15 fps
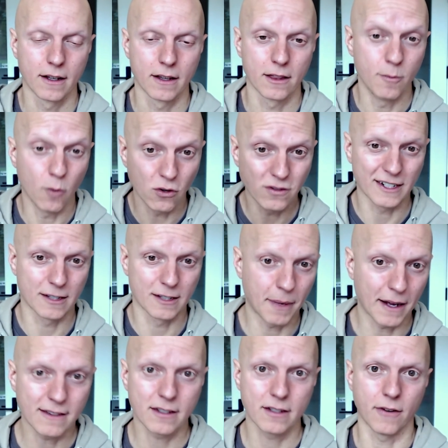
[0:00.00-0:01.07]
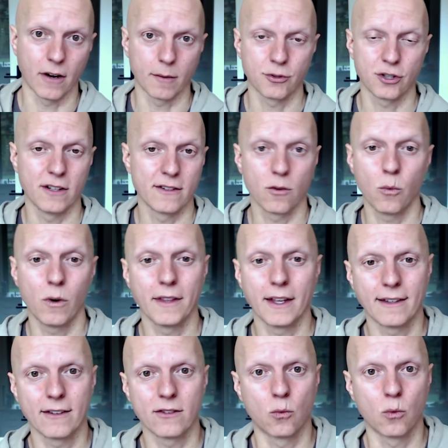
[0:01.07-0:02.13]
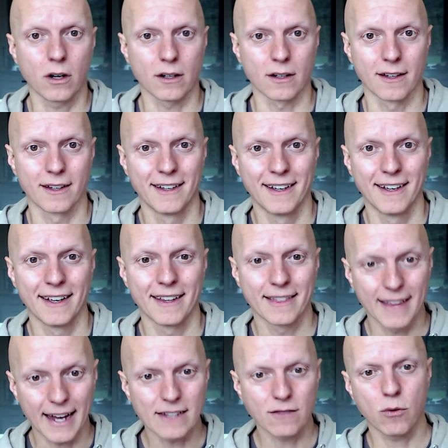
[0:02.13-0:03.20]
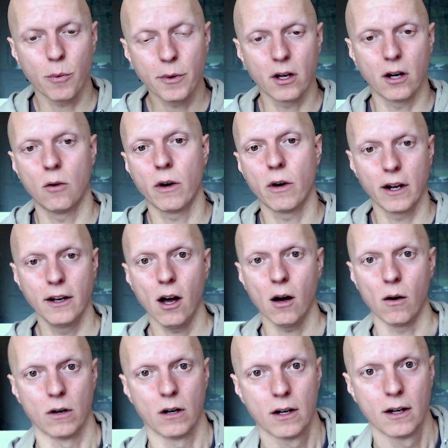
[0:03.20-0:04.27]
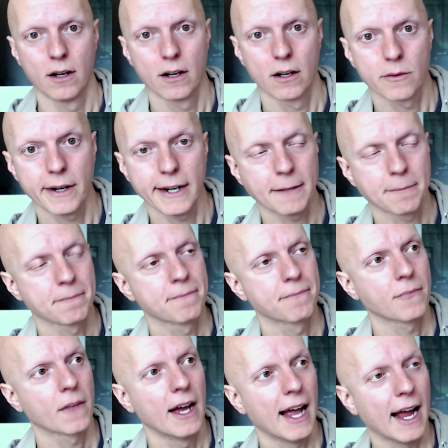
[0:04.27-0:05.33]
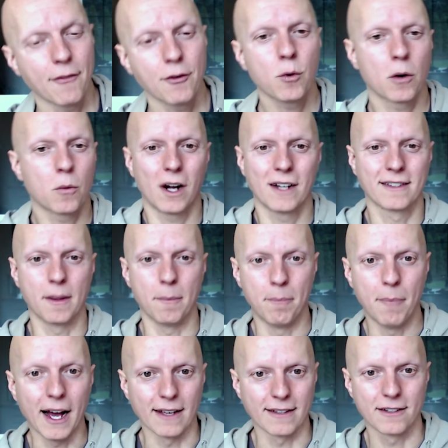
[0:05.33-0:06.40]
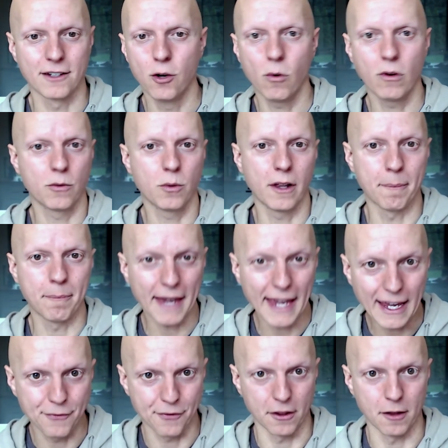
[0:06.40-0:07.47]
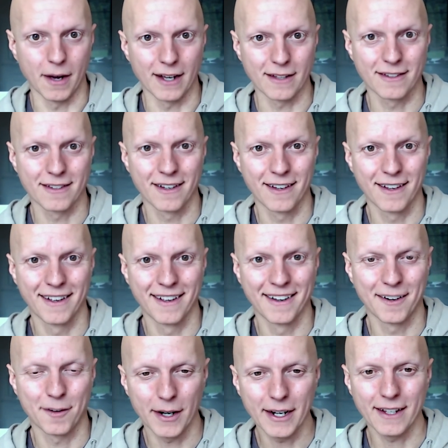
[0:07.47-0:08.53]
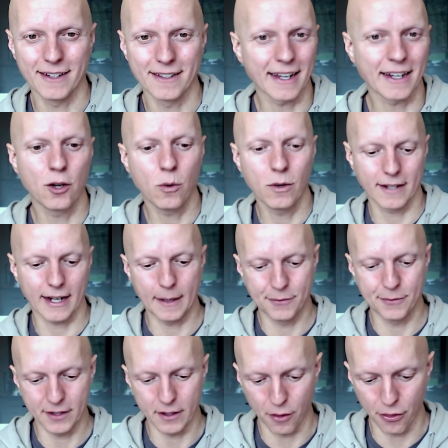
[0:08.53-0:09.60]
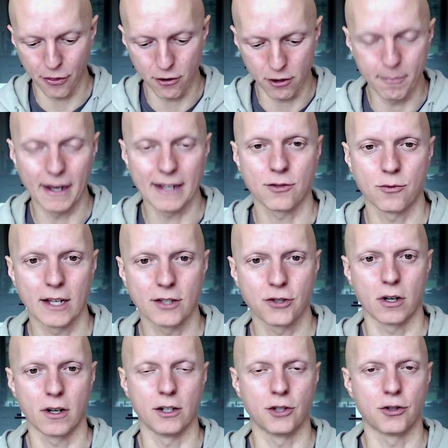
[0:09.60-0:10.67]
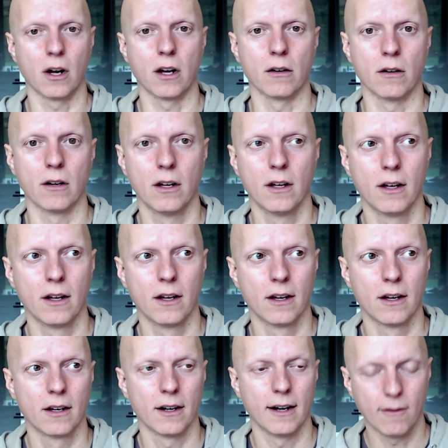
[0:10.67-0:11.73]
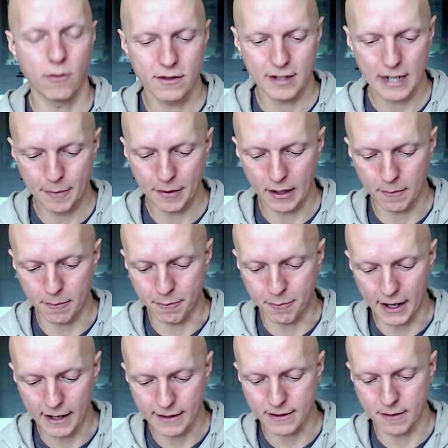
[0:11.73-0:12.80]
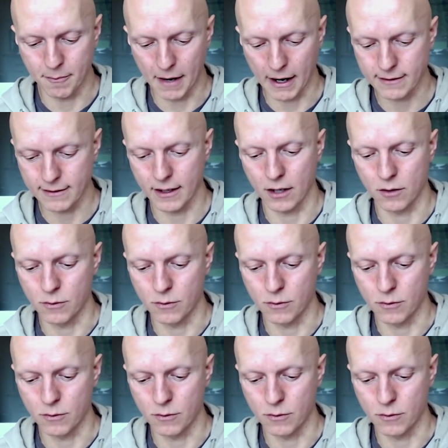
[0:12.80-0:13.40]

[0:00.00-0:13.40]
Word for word: The most expensive option is the one that doesn't work. That's what we all want to know, right? Everyone wants the best. No one's willing to pay for the best, right? It's like no one types in third best restaurant in Toronto. Everyone's typing in best Mexican